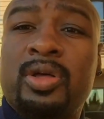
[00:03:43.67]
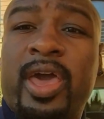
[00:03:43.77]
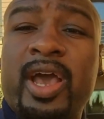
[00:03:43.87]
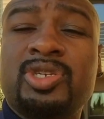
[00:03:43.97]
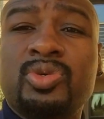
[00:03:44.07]

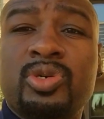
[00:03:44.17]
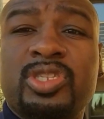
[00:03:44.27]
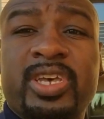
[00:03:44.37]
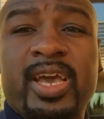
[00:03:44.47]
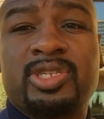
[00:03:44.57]
Actual
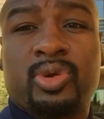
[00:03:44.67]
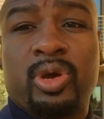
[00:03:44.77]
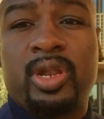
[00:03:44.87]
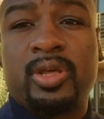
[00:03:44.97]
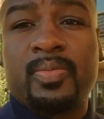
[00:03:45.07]
tax
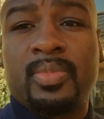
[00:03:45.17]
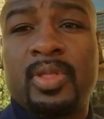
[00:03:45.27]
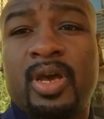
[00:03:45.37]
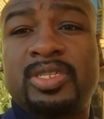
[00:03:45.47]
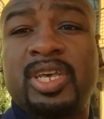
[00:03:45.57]
credit.
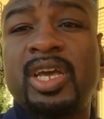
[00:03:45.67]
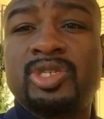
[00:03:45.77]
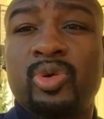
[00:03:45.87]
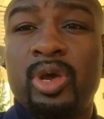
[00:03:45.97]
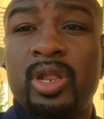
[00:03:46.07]
A tax
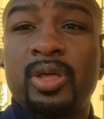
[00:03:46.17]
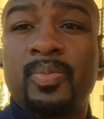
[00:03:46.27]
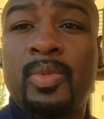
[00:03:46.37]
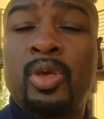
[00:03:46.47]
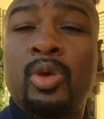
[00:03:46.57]
credit
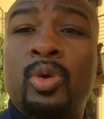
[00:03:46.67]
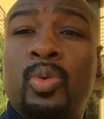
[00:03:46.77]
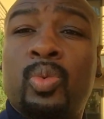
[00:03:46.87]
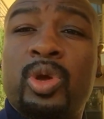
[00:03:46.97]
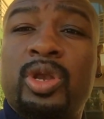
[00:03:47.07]

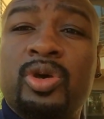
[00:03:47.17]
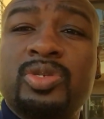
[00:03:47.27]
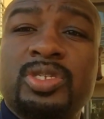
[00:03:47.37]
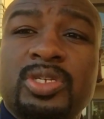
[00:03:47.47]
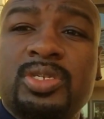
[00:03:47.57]
reduces